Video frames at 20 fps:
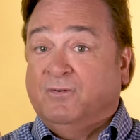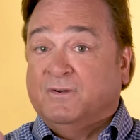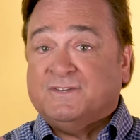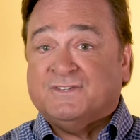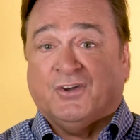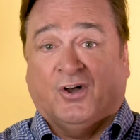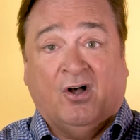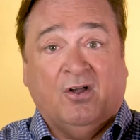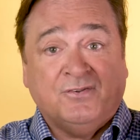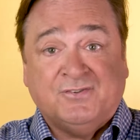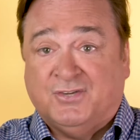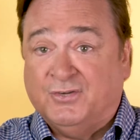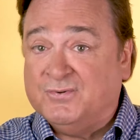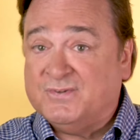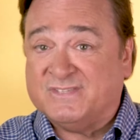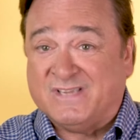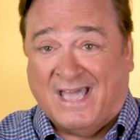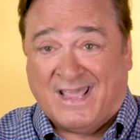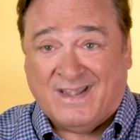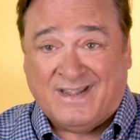foot tall,
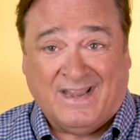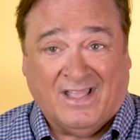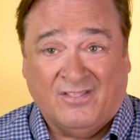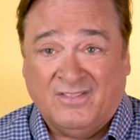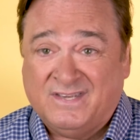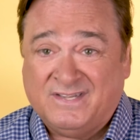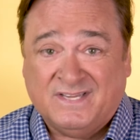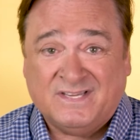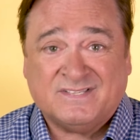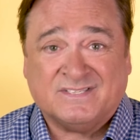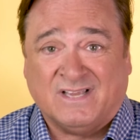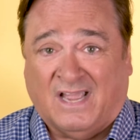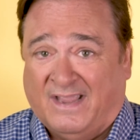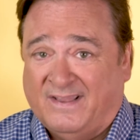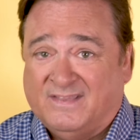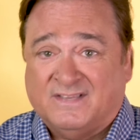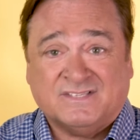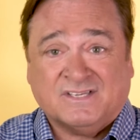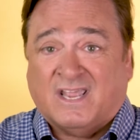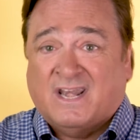two-sided L E D sign that's